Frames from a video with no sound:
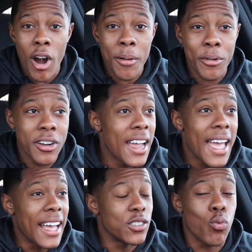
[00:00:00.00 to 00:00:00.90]
barber
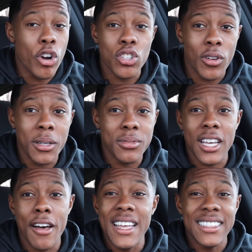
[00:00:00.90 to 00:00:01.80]
has worked on
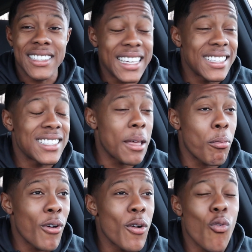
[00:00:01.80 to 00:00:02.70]
himself to get to
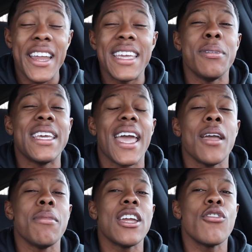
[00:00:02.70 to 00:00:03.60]
that point where he
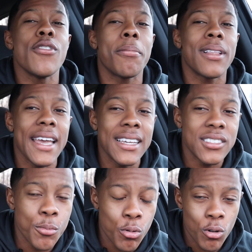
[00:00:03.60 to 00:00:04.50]
became
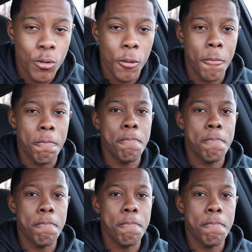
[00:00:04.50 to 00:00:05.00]
irreplaceable.